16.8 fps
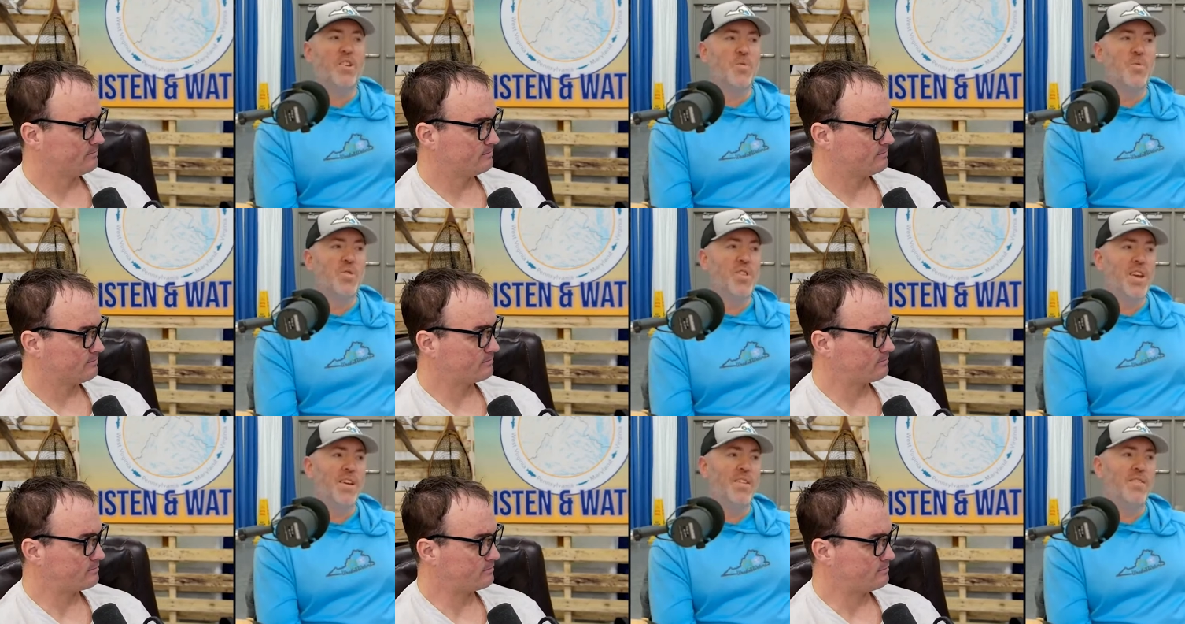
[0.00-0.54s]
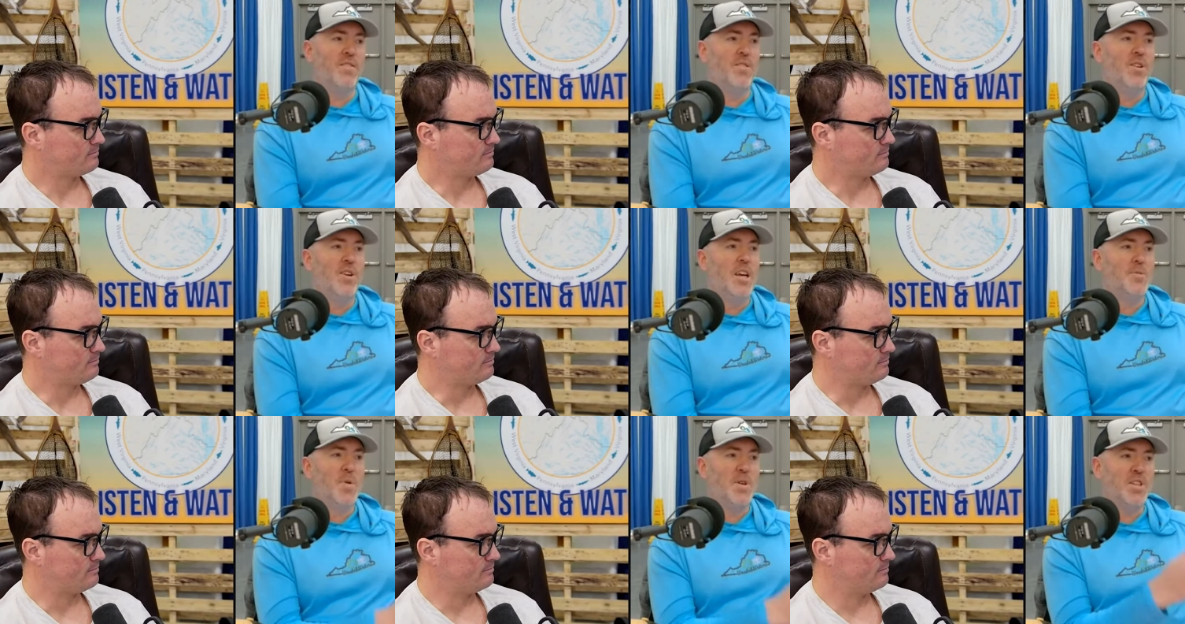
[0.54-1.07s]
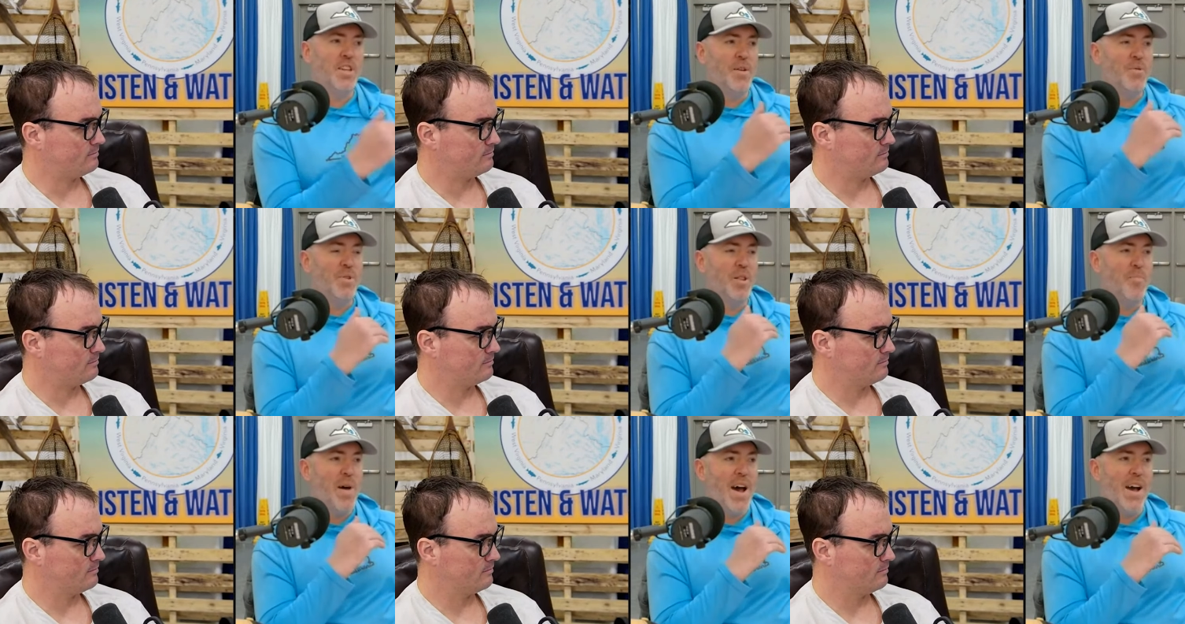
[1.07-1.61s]
Speaker 1: Like you would think, especially like
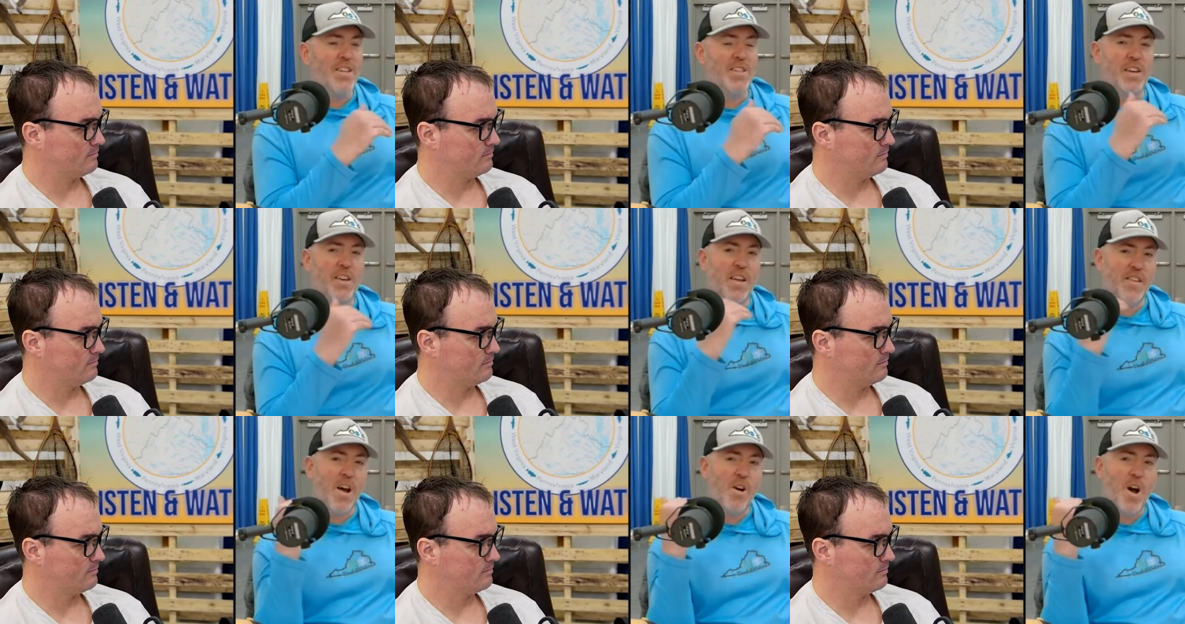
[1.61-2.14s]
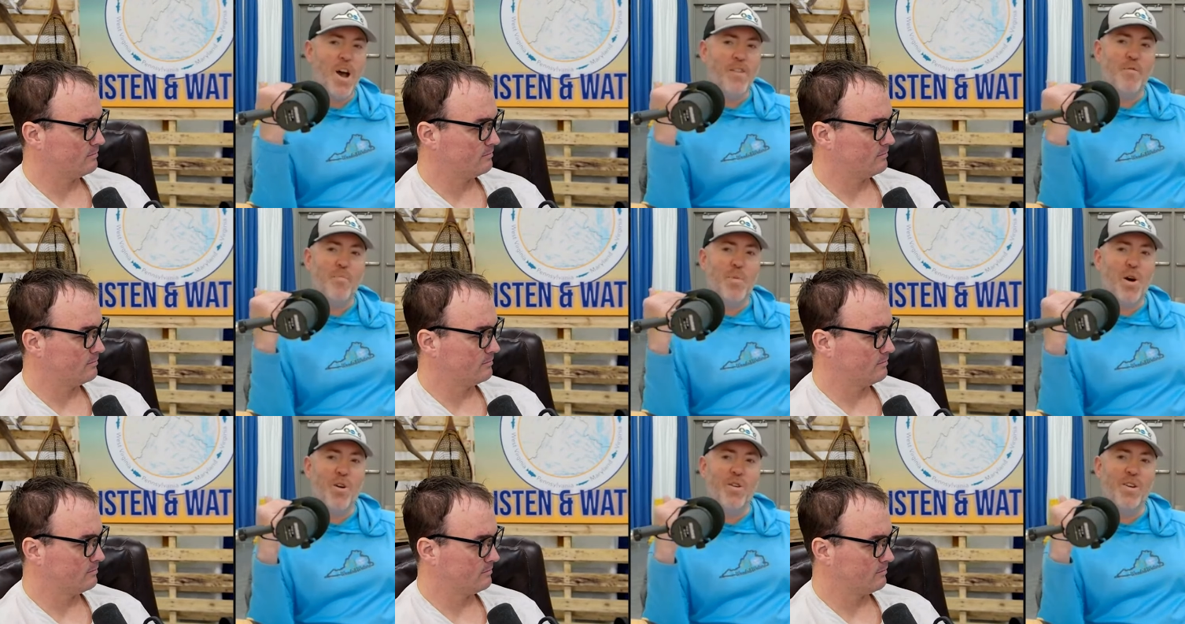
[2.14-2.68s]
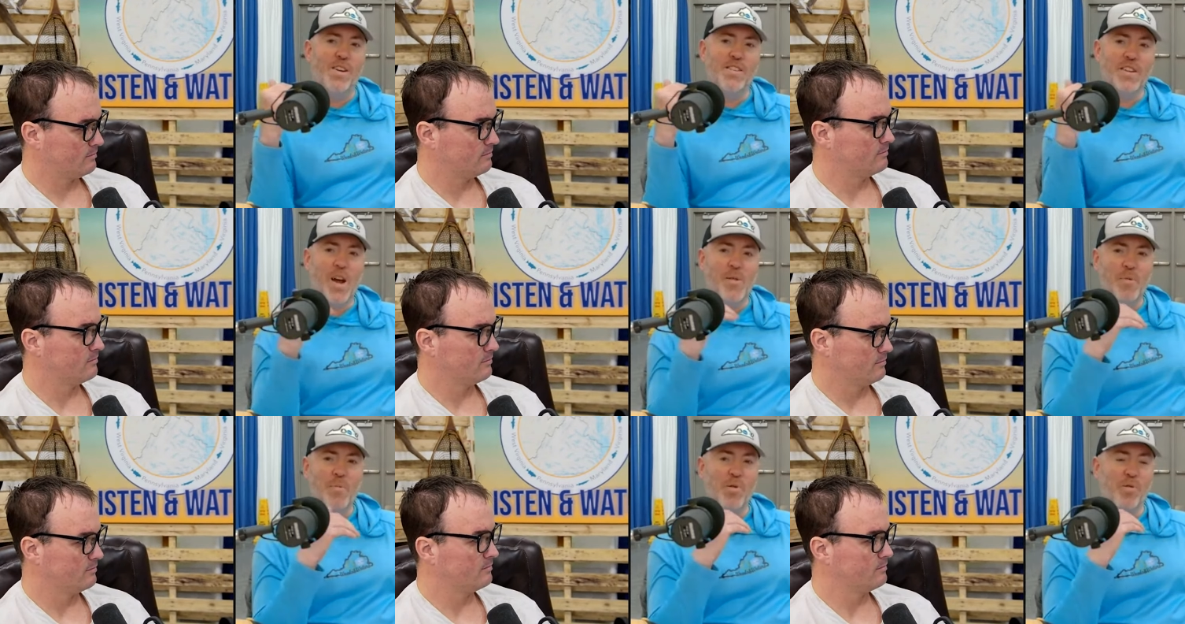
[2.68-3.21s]
with the bass, like how high of a bar it is and
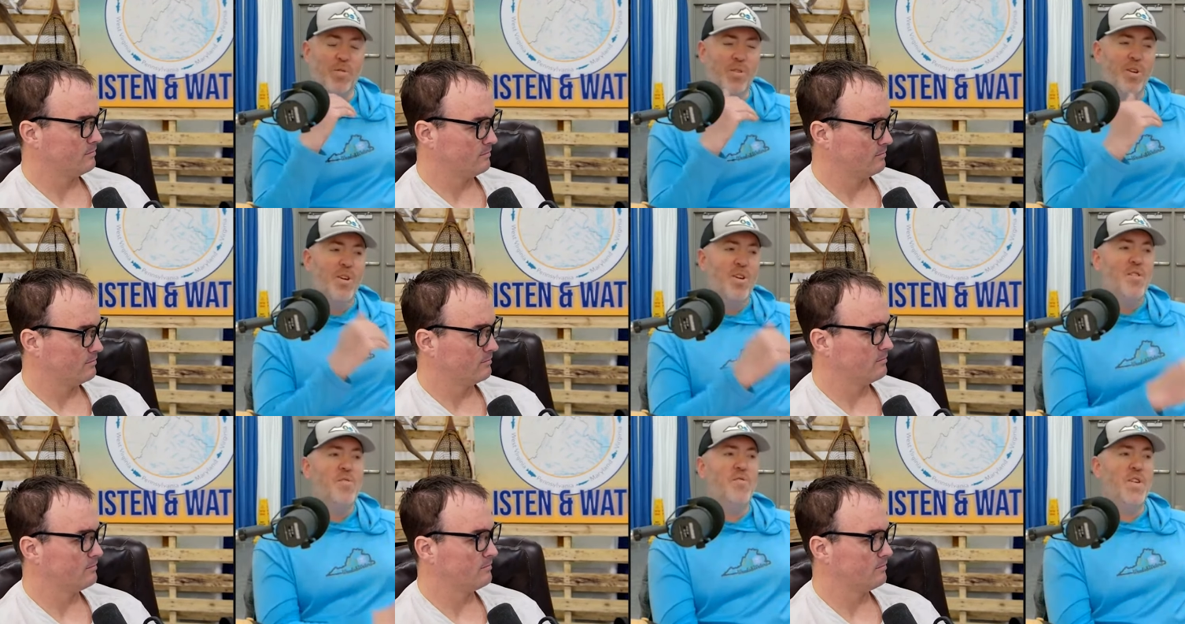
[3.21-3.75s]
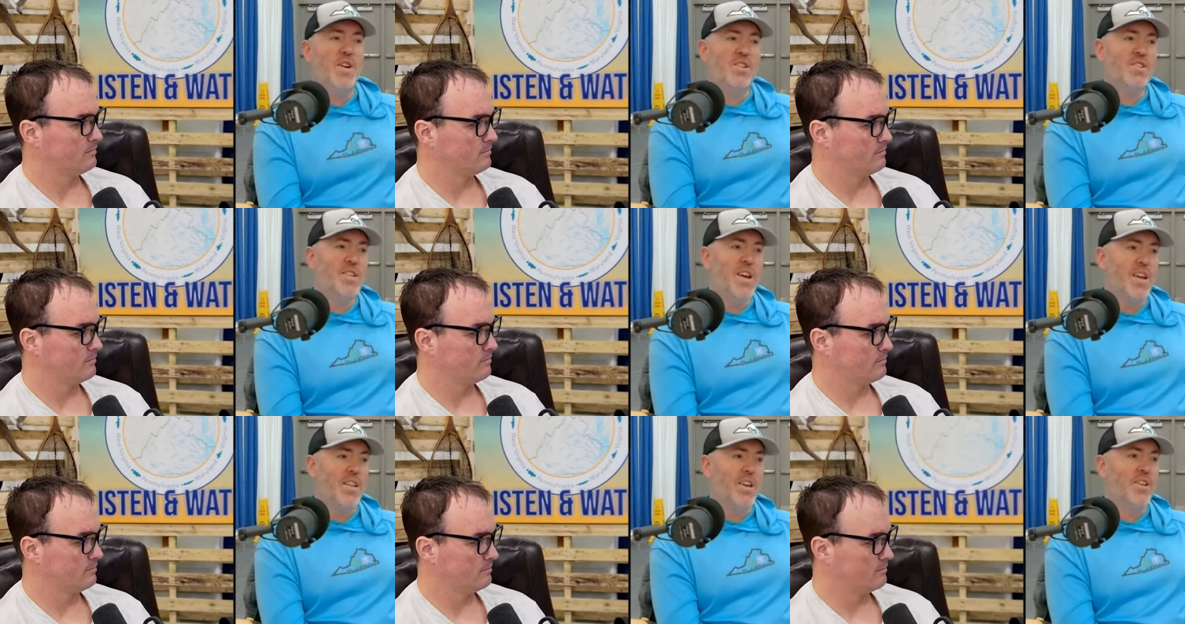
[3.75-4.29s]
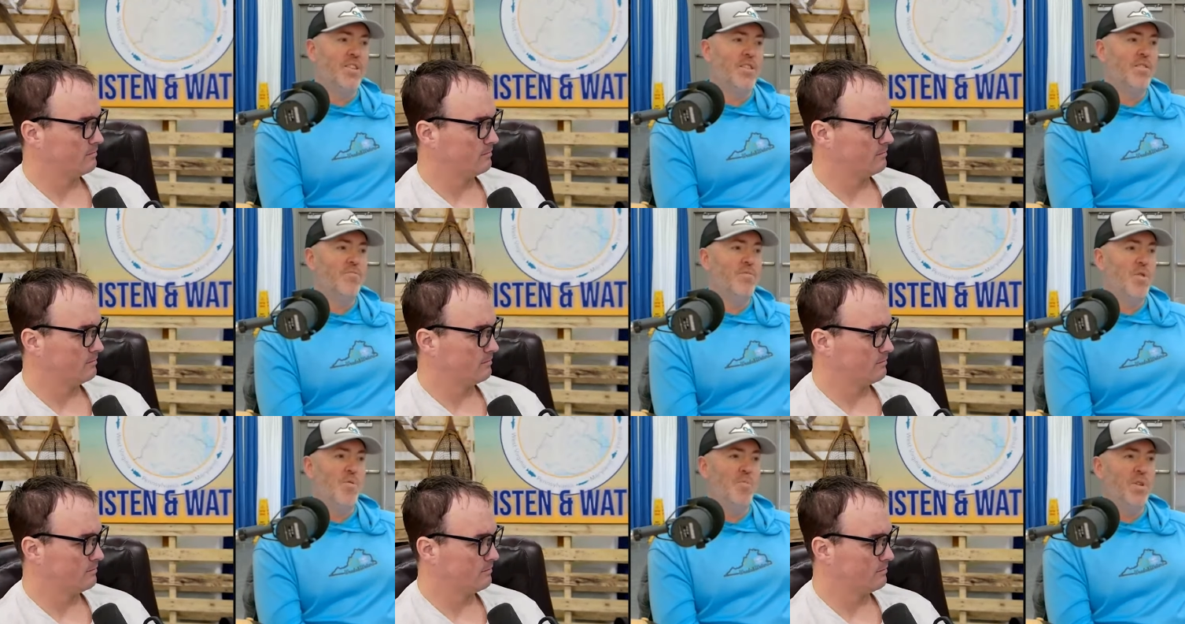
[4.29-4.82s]
how many people fish, that like
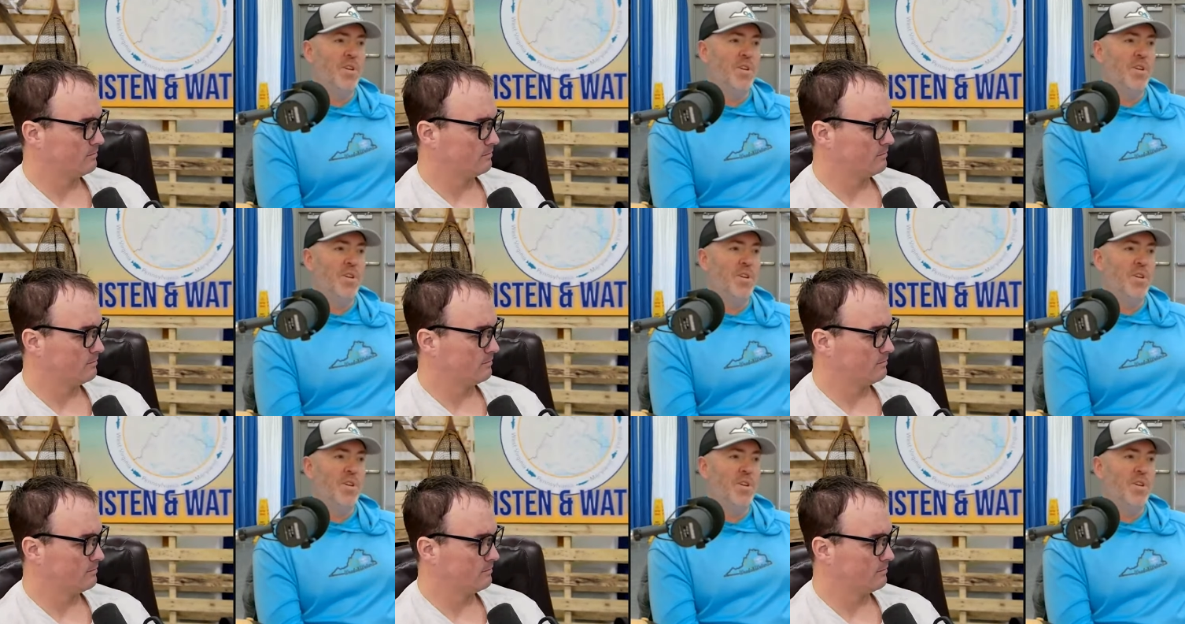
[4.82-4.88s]
there